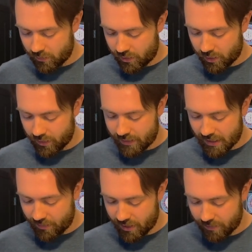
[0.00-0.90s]
Start the
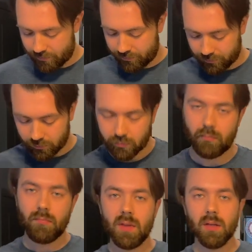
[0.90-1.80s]
timer.
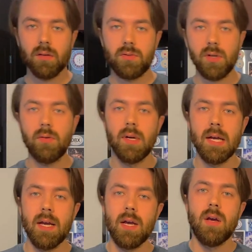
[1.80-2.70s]
So
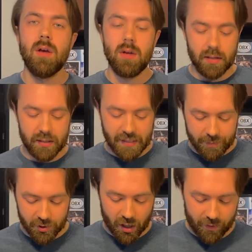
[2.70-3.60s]

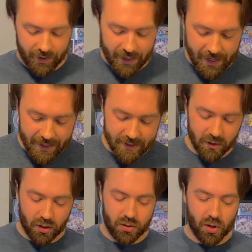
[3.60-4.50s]
steeped coffee, it is
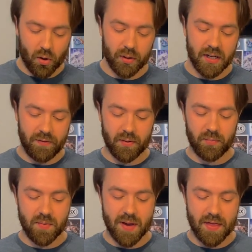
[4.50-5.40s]
a totally different
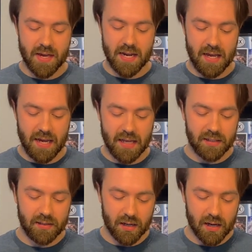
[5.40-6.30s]
brew method.
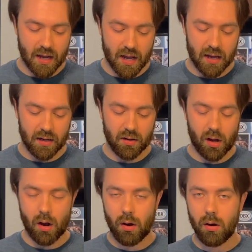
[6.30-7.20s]
It's
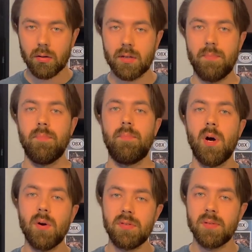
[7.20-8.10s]
all
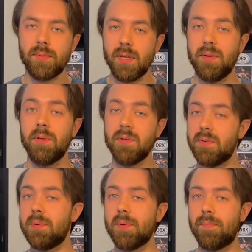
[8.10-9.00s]
compostable and
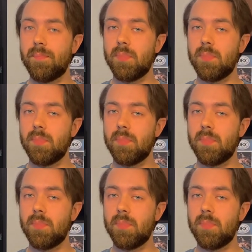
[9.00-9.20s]
renewable